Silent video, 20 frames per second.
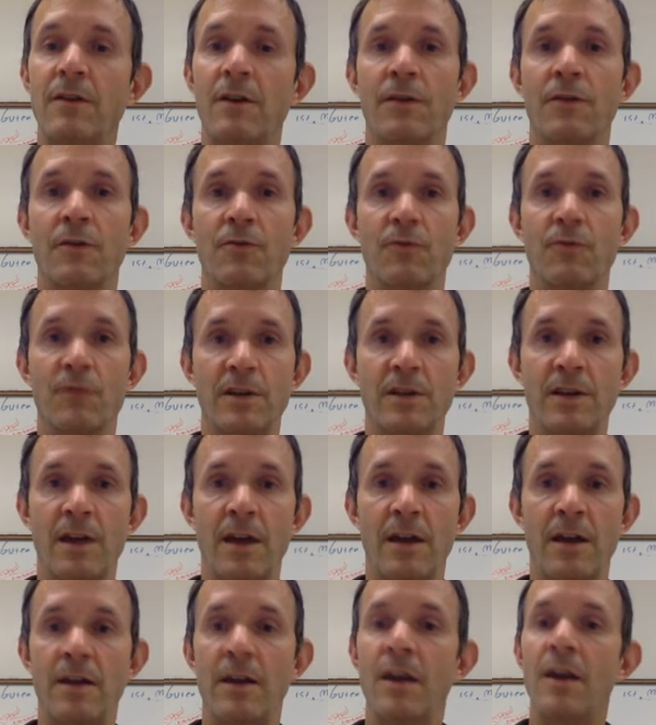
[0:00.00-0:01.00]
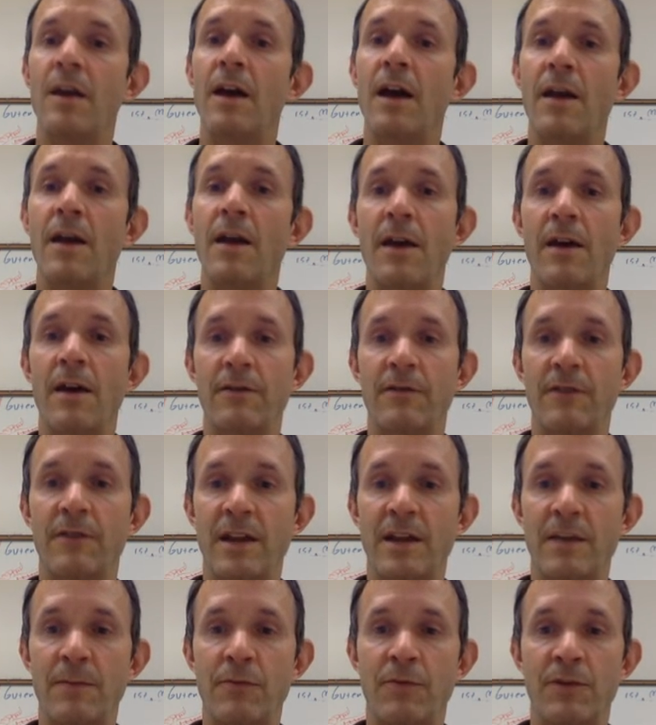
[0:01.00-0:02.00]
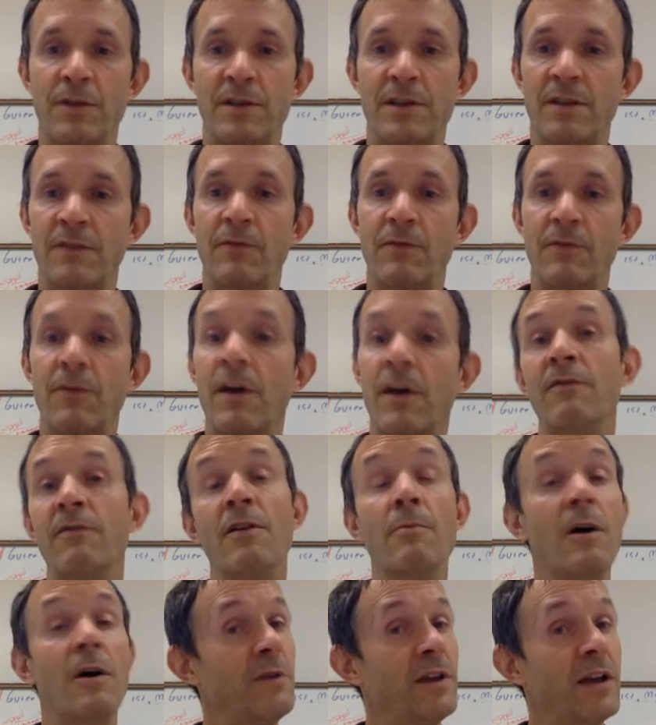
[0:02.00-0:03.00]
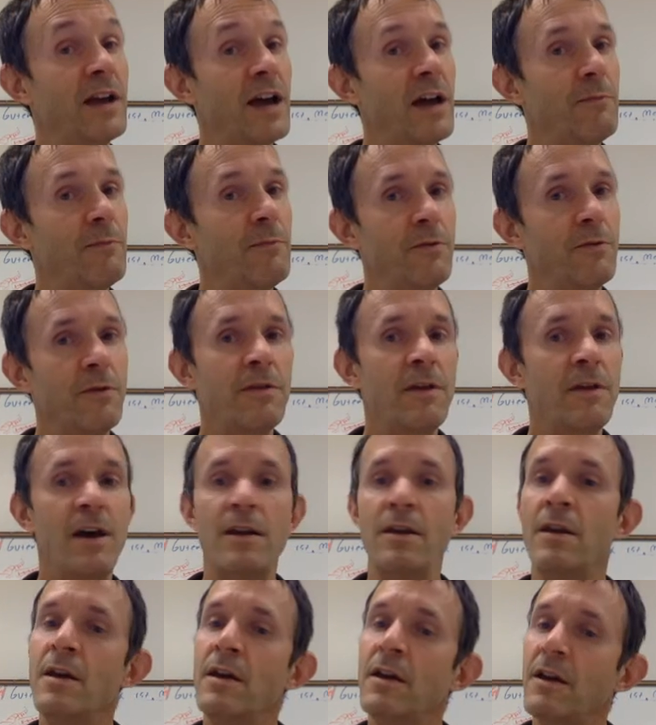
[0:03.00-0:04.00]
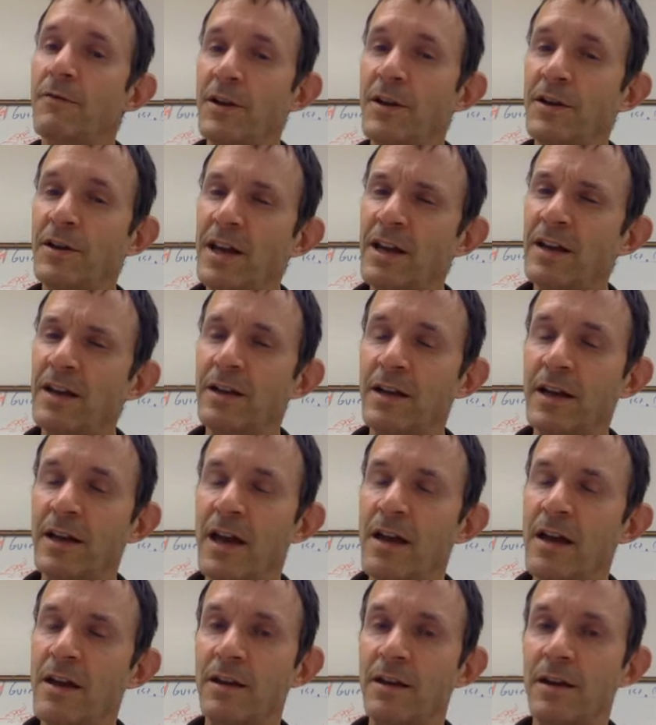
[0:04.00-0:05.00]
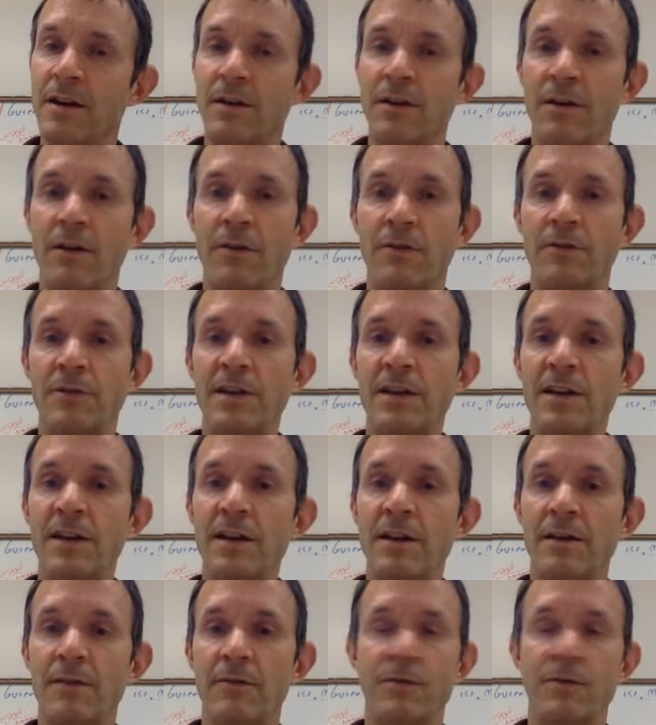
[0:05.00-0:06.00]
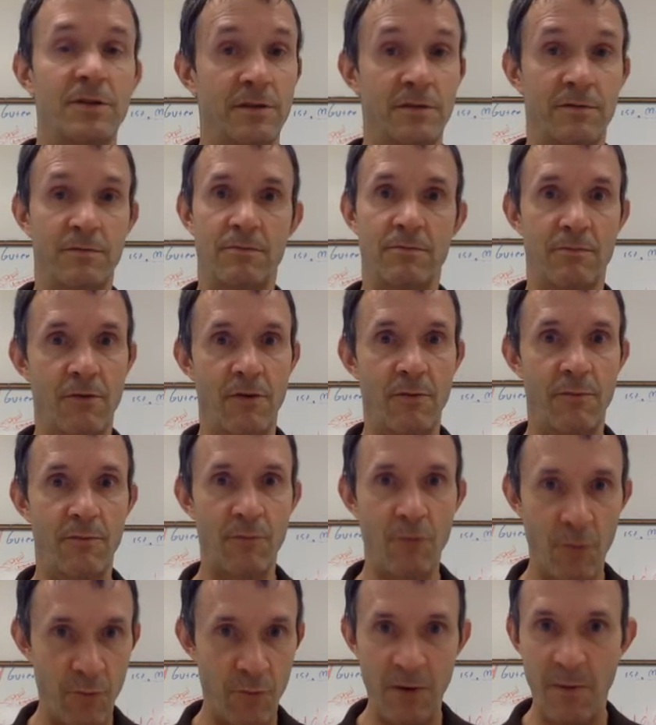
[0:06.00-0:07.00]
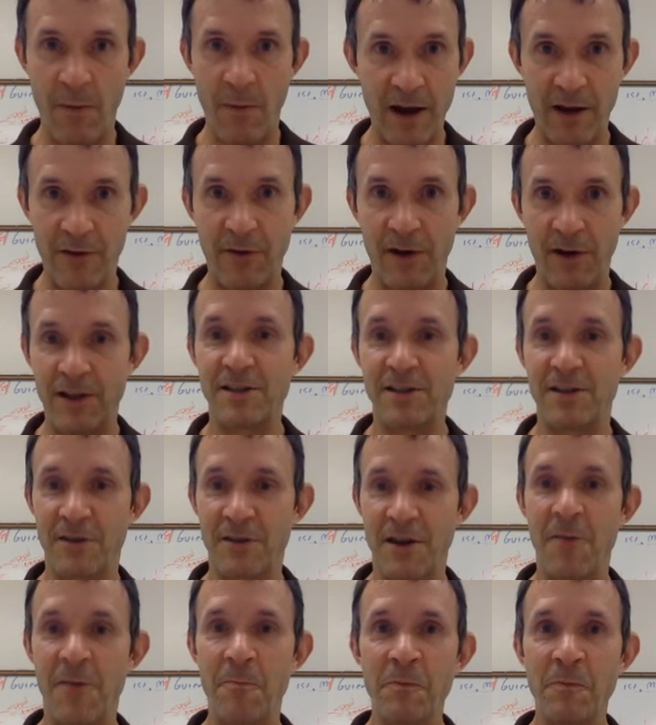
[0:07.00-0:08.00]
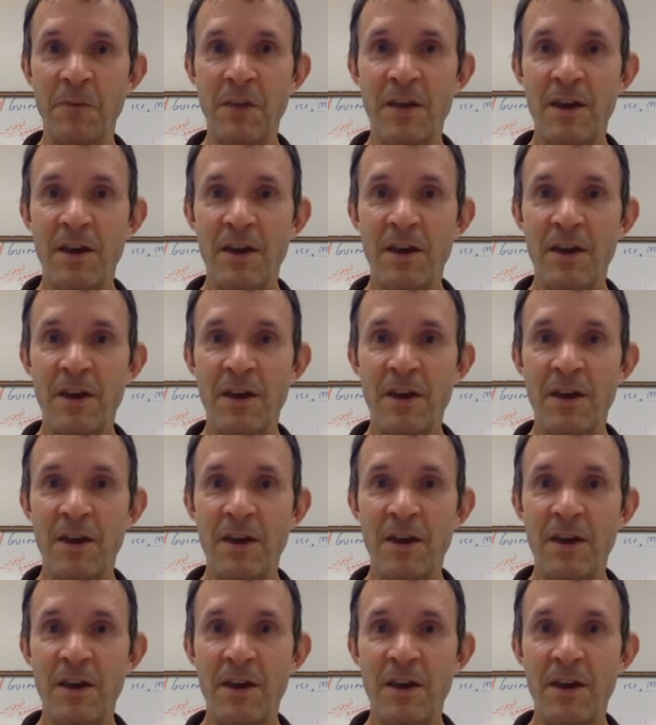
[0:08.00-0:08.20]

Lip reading: on their retake, and now they've got 8.75. They might be happy with that. If they take it again and get another 10, which is what would be my advice to them,